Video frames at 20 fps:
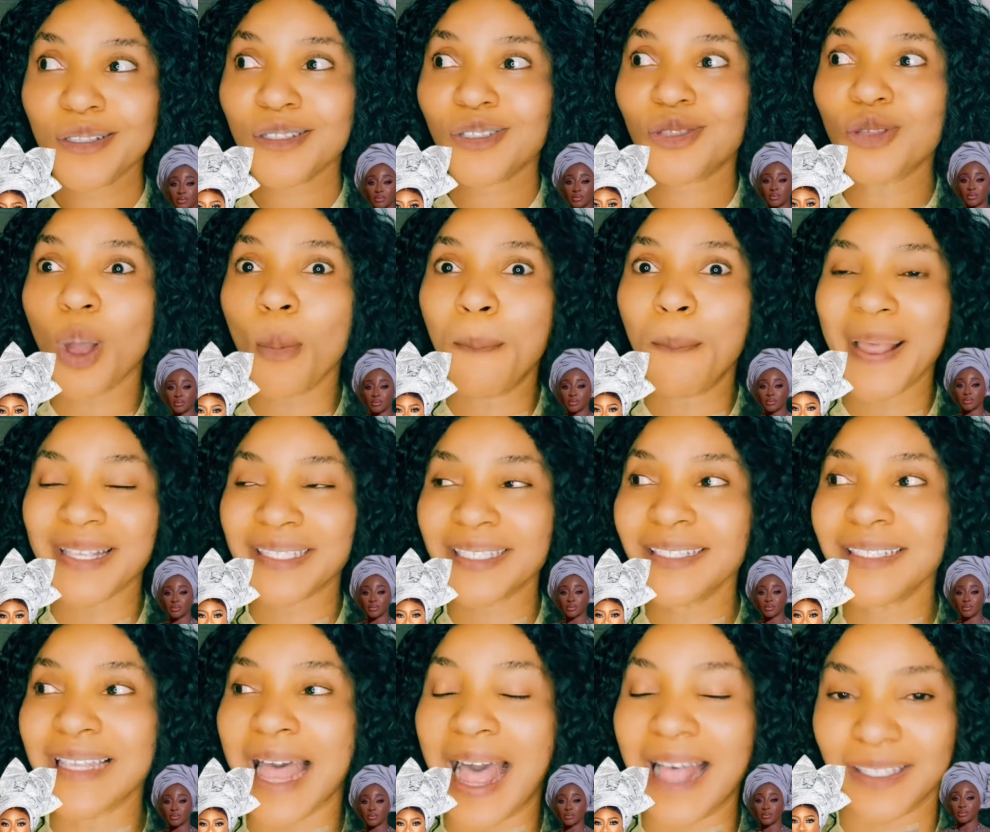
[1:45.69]
Some
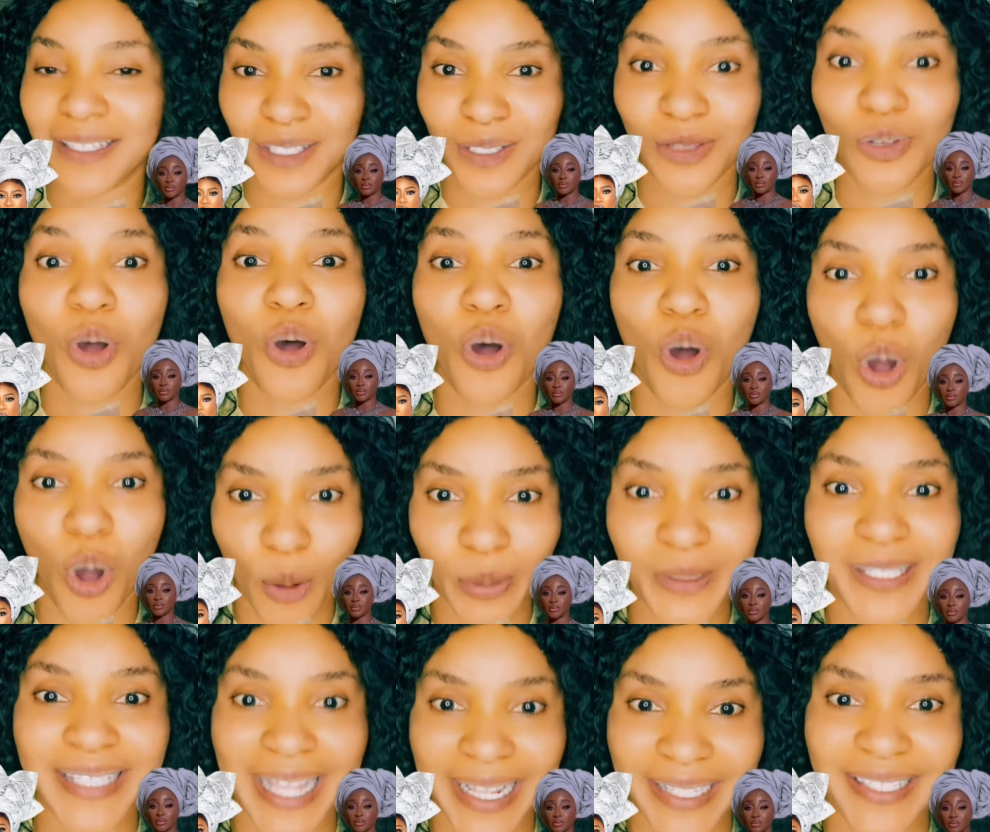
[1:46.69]
persons are so
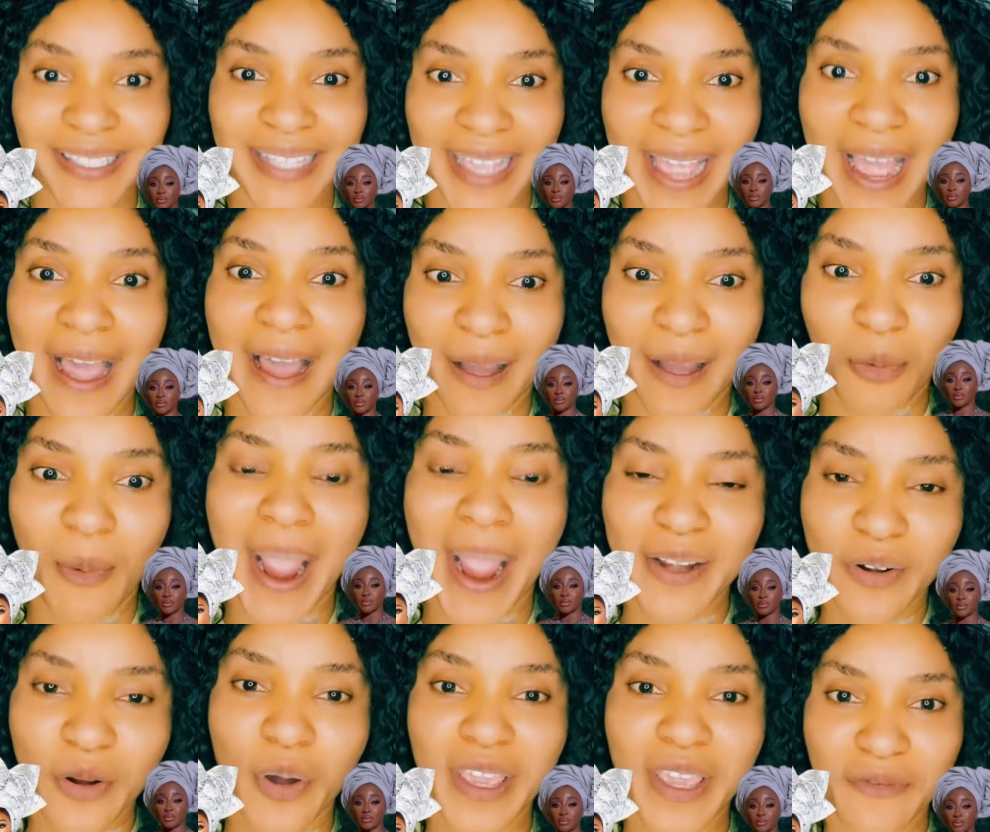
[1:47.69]
upset, say,
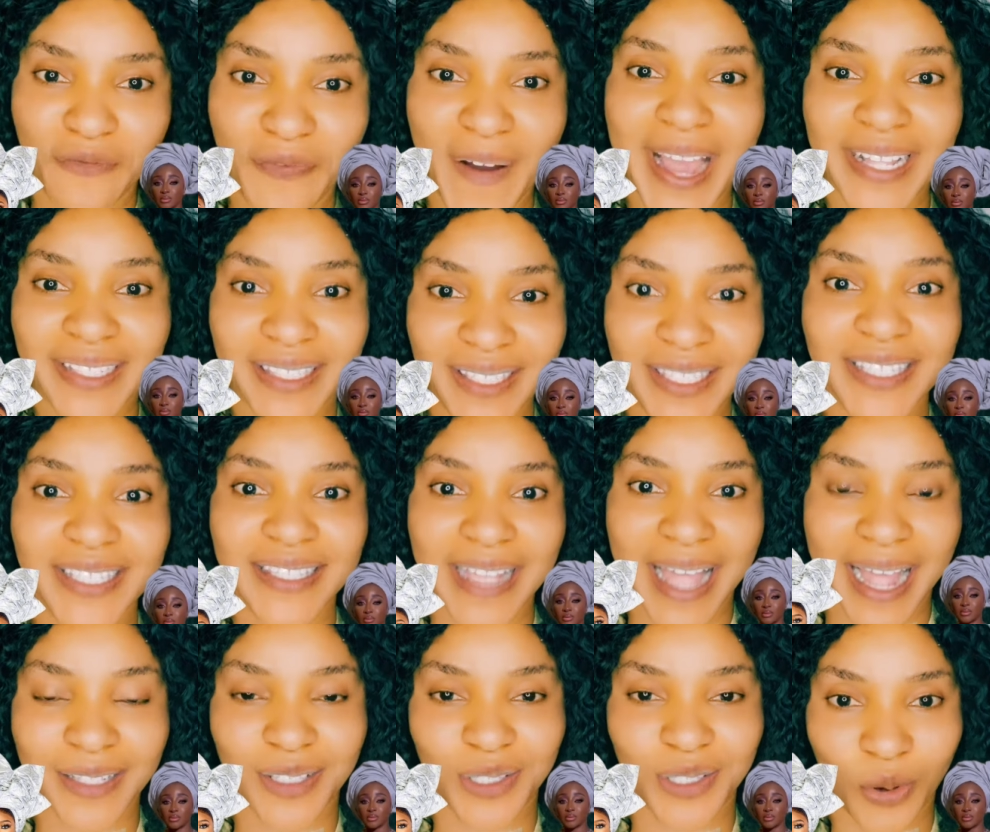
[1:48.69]
why not invite this
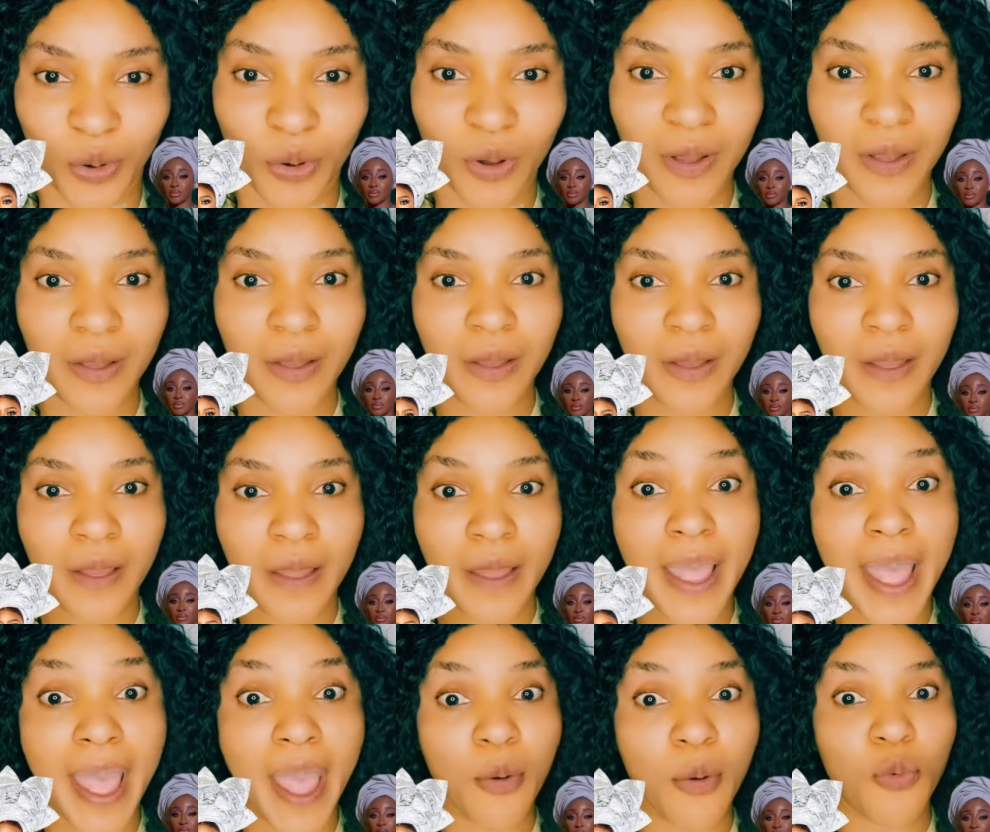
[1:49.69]
actor?
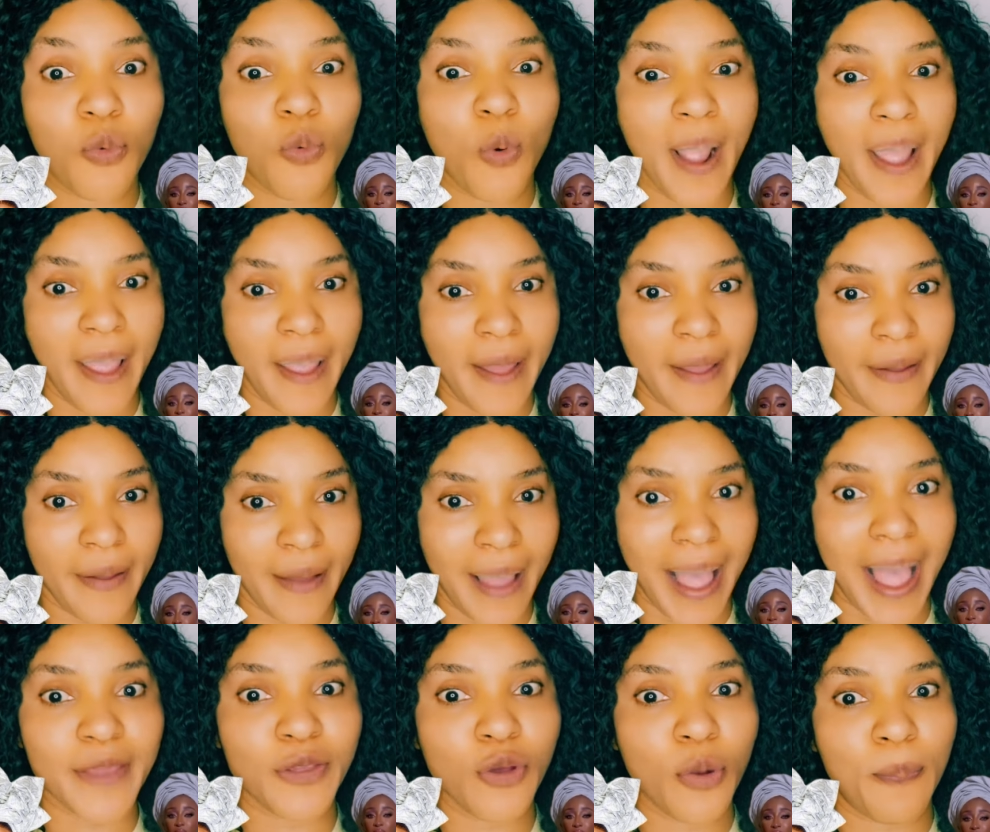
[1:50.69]
Hey, way
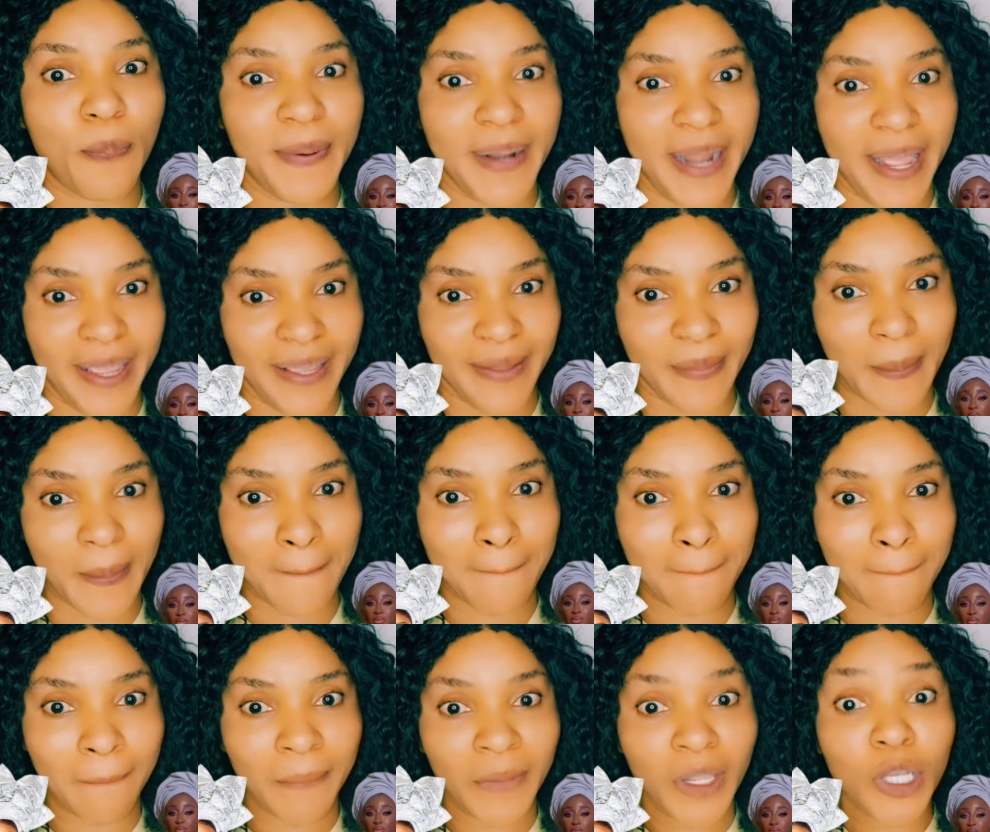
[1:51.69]
are you playing?
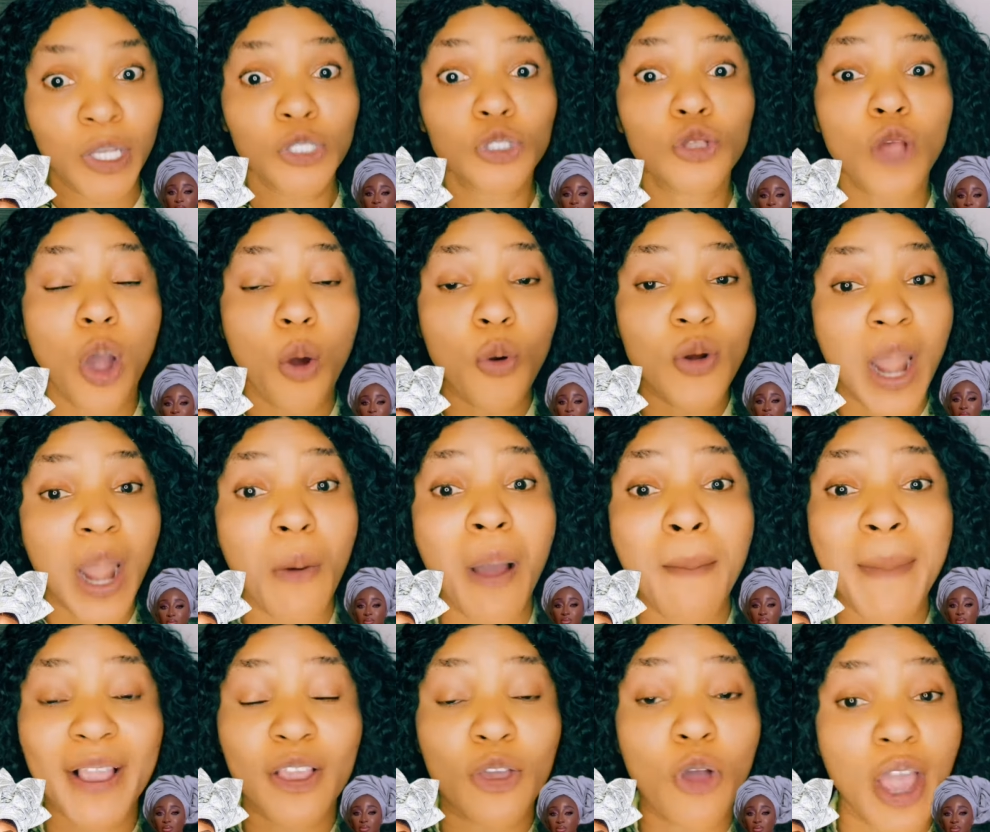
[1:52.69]
So una
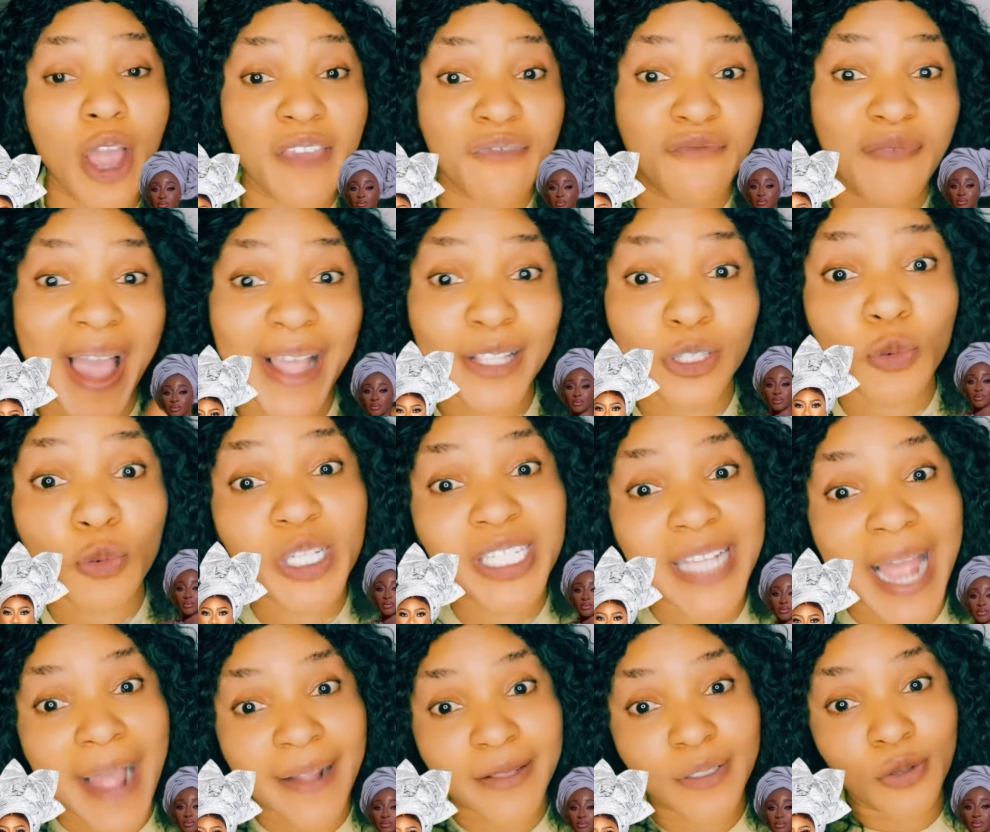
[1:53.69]
want me go invite
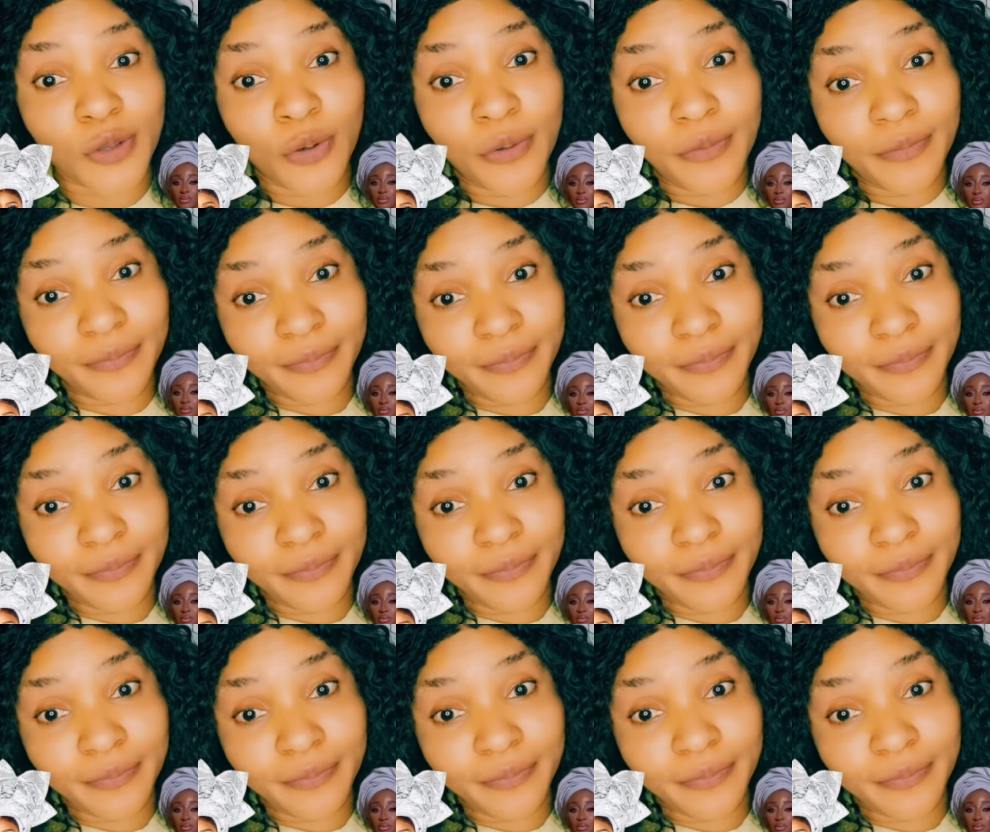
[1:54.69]
which actor?